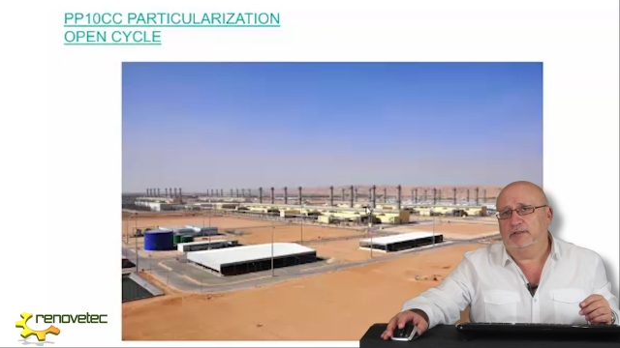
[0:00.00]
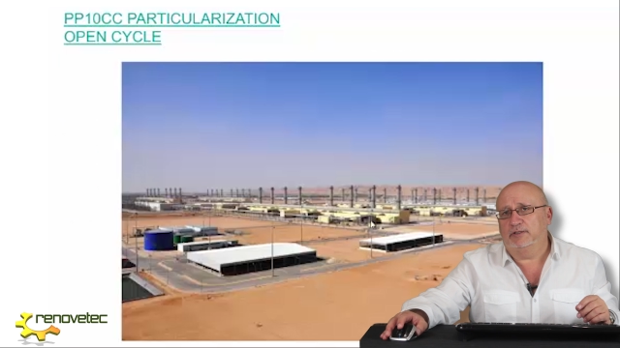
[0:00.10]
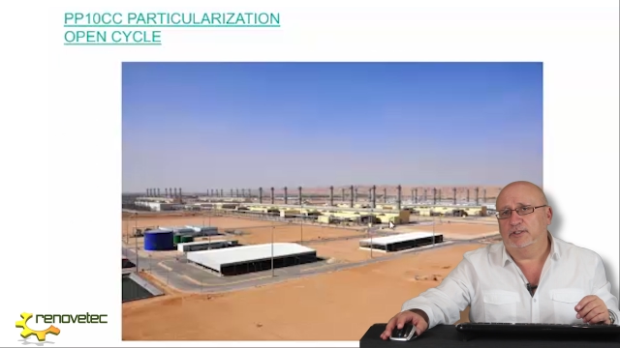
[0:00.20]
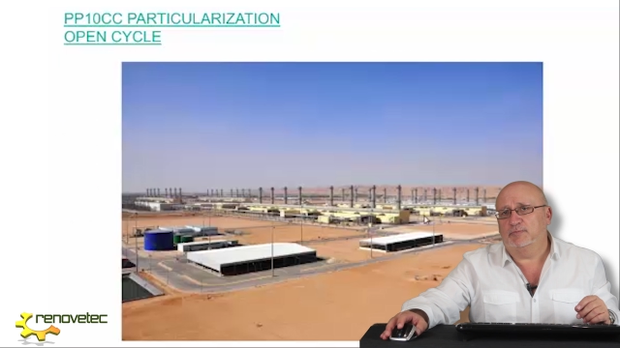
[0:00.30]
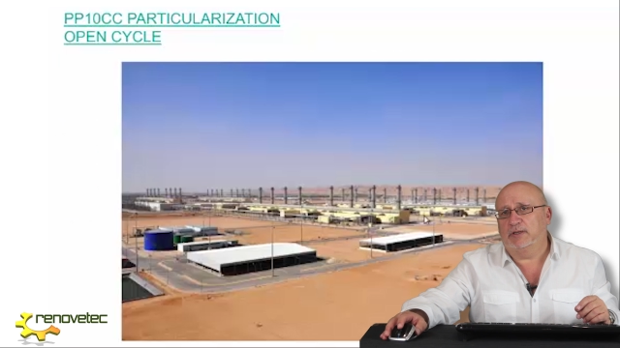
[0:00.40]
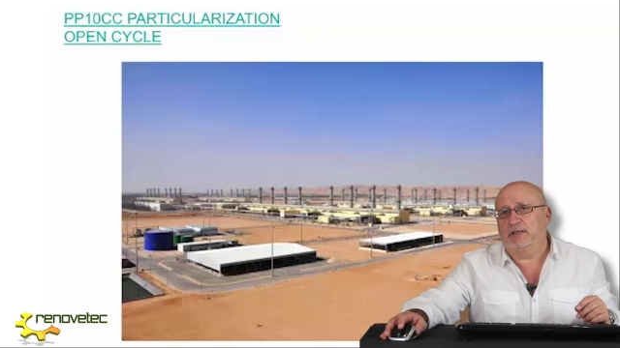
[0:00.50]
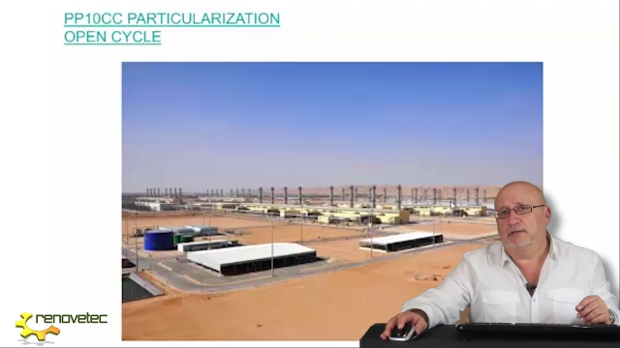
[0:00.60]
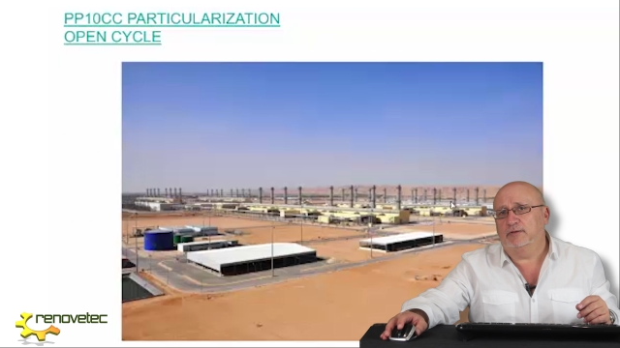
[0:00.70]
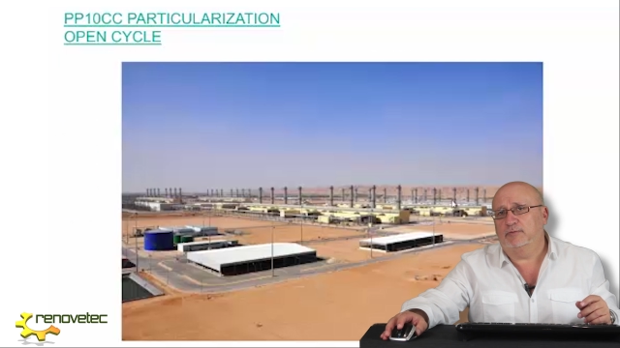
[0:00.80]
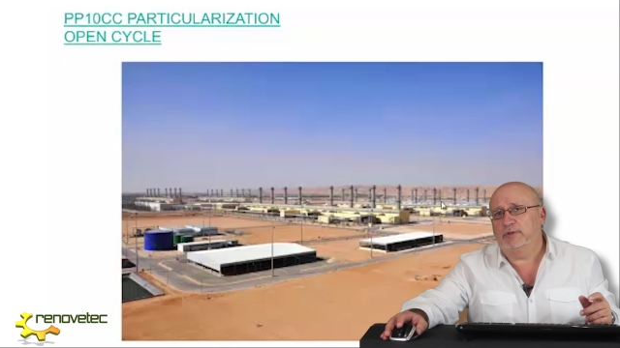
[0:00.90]
in this
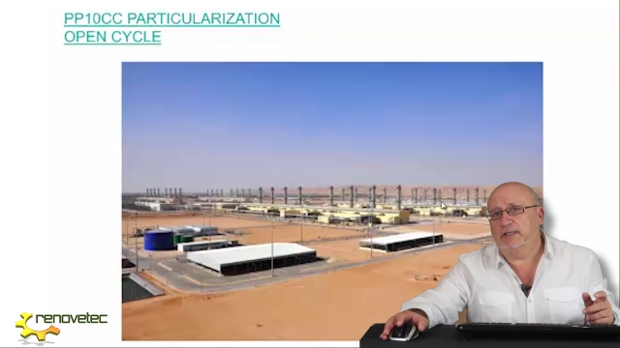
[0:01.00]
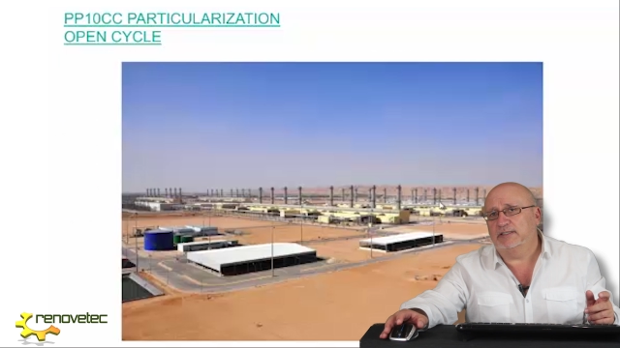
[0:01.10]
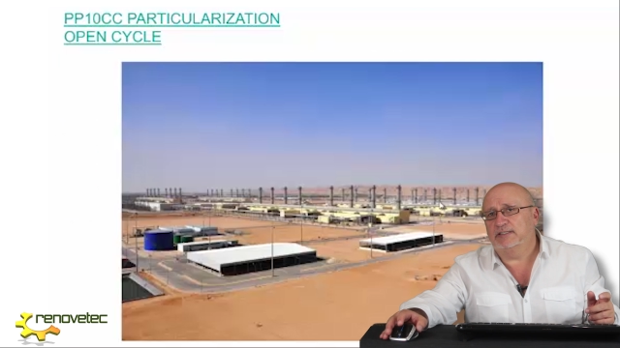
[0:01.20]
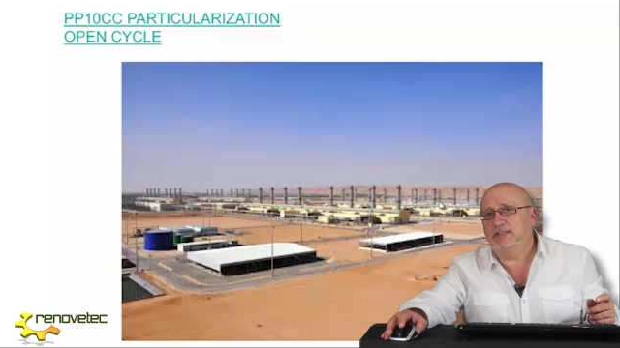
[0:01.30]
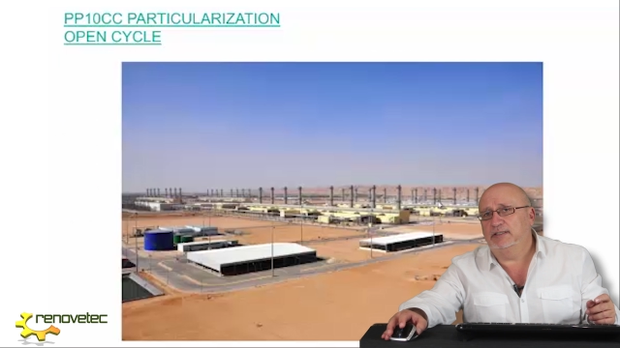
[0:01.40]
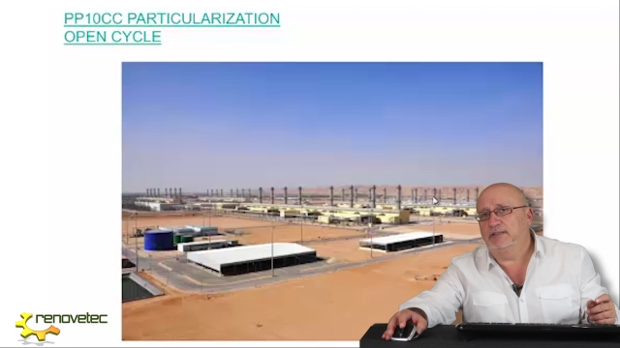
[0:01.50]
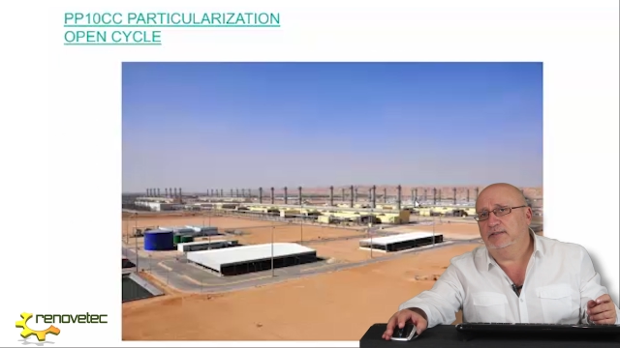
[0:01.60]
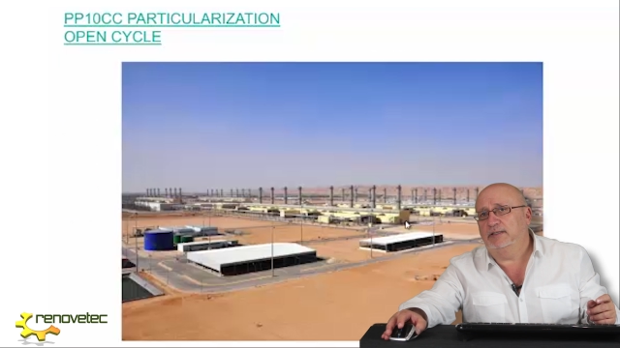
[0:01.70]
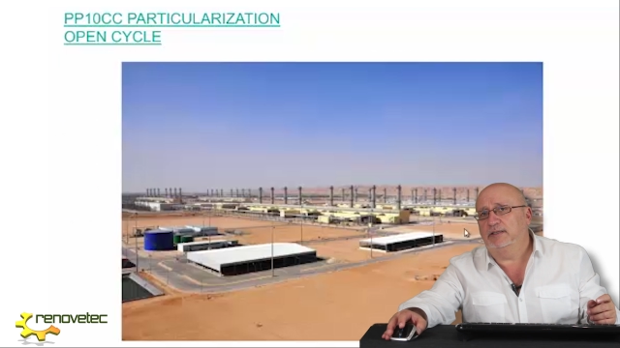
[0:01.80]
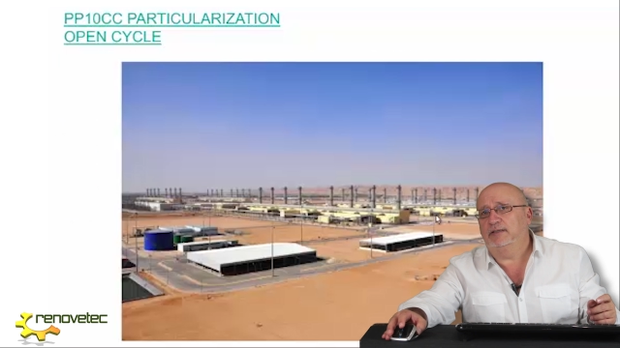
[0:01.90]
plan we can see
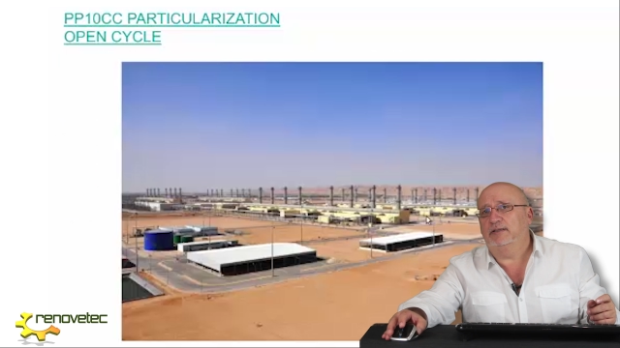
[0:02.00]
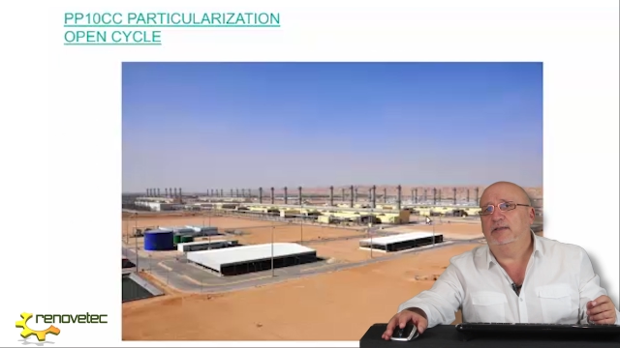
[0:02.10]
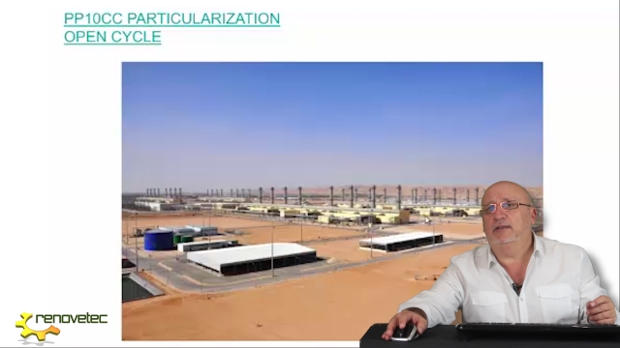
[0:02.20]
the